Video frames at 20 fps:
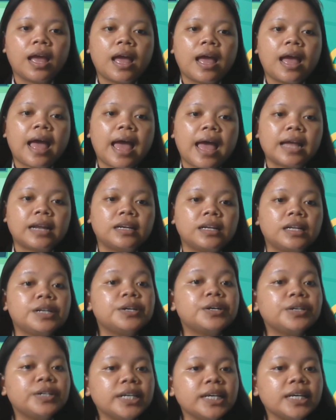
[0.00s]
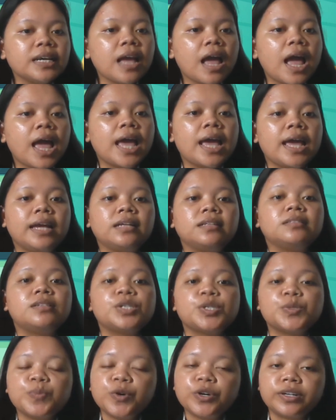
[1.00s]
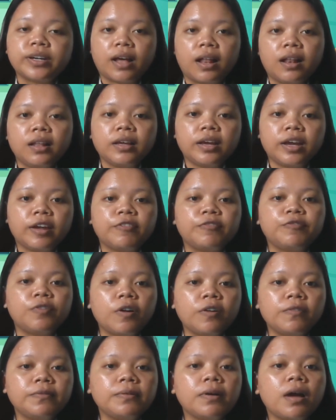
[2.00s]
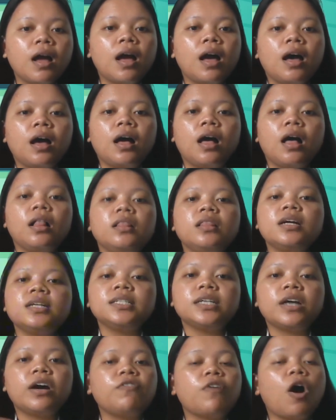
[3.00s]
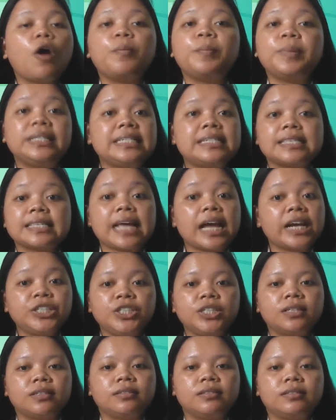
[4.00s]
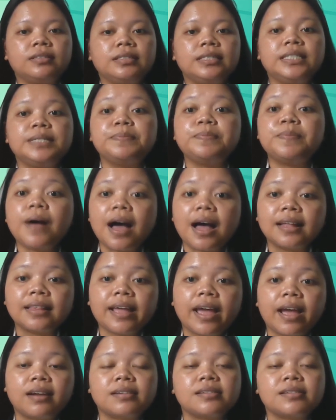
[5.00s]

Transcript: and learning in this model involves a lot of open discussion, debate, and